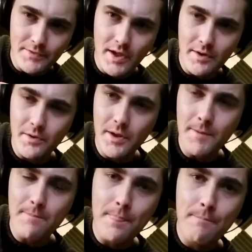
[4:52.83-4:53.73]
that,
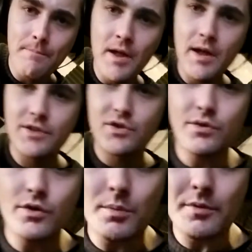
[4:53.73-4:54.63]
okay? And so
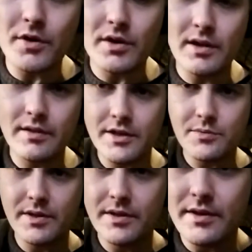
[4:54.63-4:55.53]
a couple of other little things
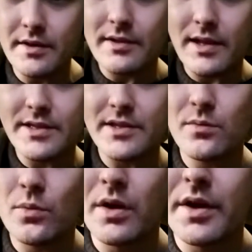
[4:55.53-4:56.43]
we did there in the
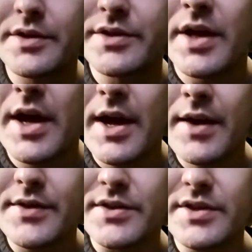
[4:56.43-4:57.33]
lesson was
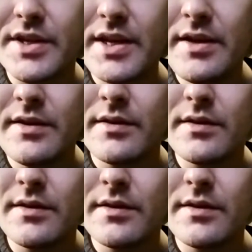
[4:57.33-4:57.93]
the C